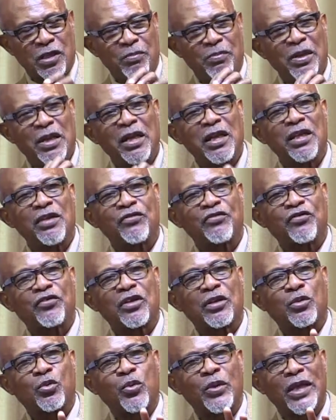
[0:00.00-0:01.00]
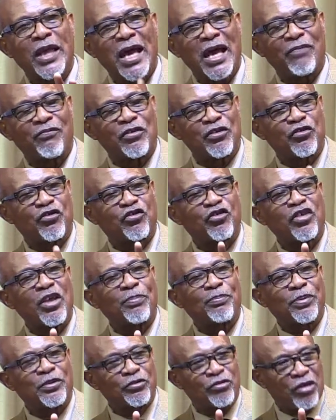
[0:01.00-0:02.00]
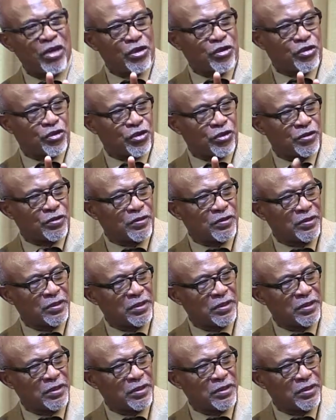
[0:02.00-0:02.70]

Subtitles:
beliefs that we have in separation